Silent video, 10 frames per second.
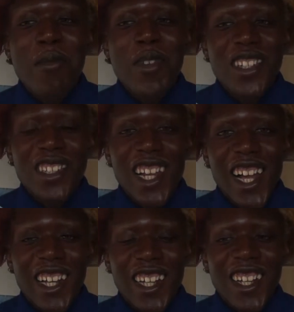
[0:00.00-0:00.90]
But it's
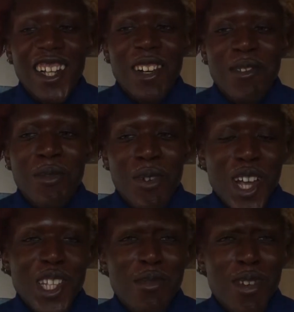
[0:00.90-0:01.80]
like
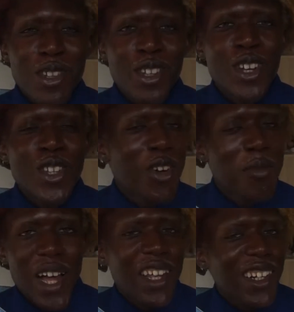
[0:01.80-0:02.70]
friends, but
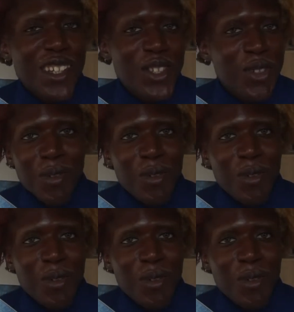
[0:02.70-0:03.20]
nobody is your